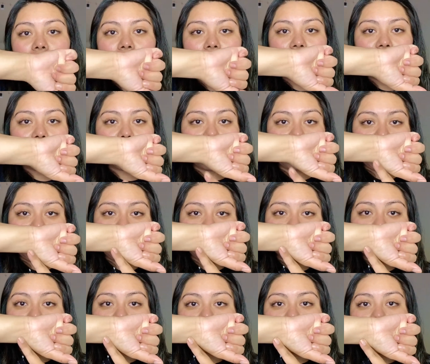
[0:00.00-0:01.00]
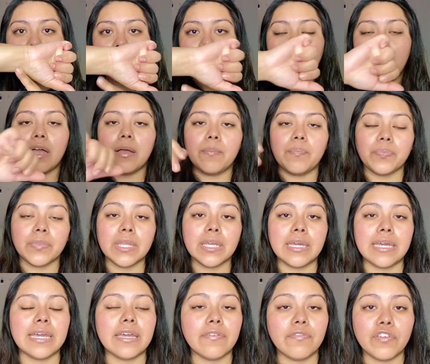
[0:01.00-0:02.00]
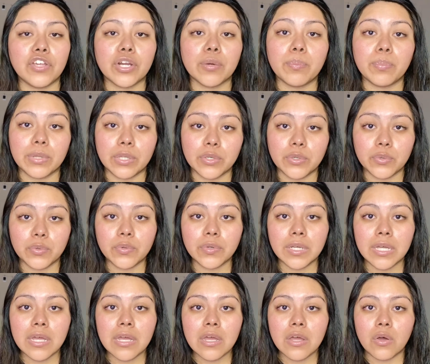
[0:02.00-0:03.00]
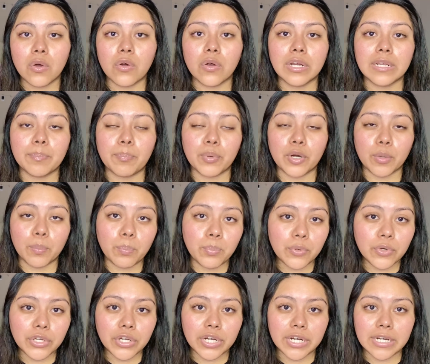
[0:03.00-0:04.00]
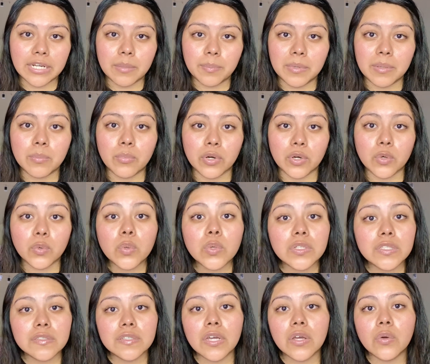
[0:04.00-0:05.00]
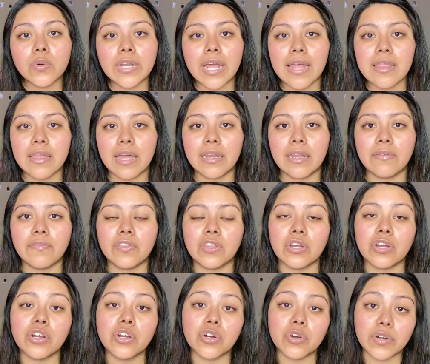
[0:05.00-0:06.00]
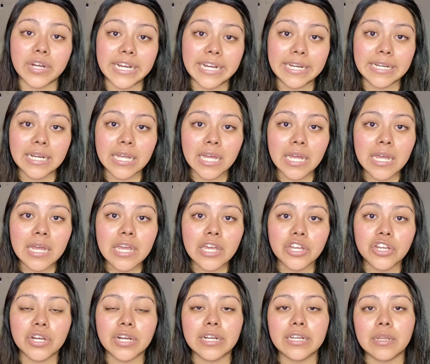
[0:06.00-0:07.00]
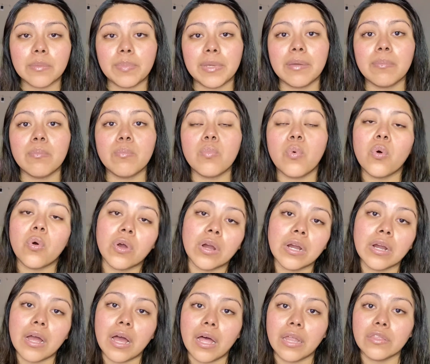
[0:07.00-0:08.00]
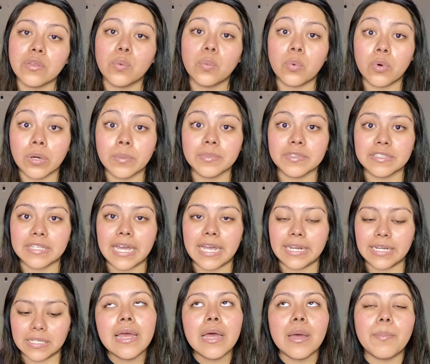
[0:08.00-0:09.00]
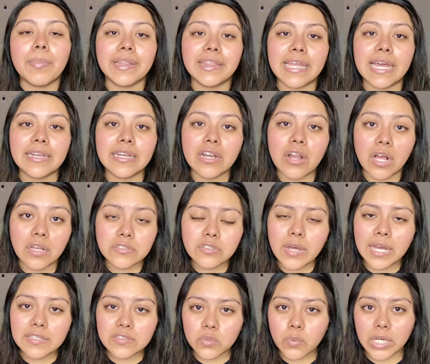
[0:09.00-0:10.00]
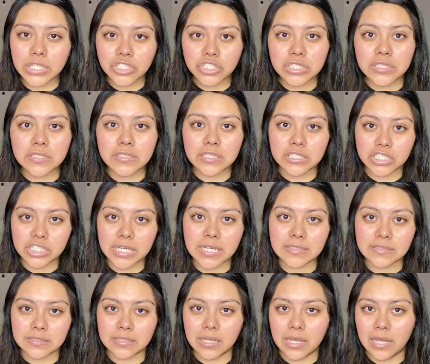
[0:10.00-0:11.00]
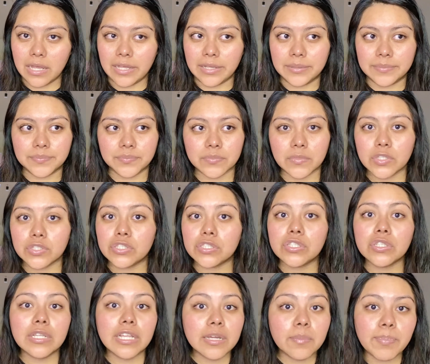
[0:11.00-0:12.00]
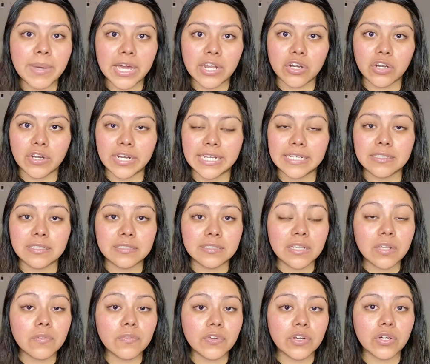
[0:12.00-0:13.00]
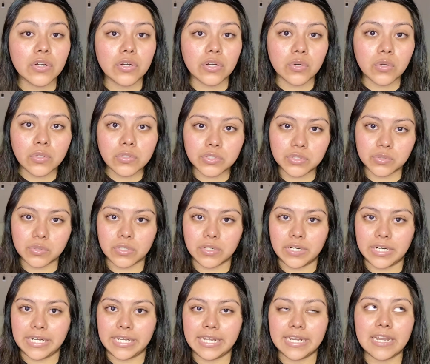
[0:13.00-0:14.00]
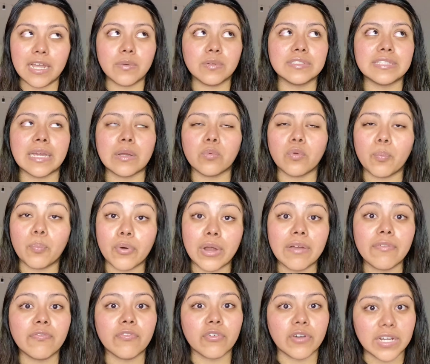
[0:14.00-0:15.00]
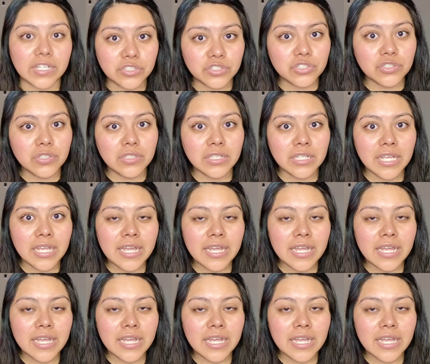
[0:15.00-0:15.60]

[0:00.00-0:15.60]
at your veins. If you're blue or purple, you're going to be more cool tone. And then if they're green, you're going to be more on the warm side. But then it also asks questions such as, do you look better in silver or gold jewelry? And I was like, well, preferential,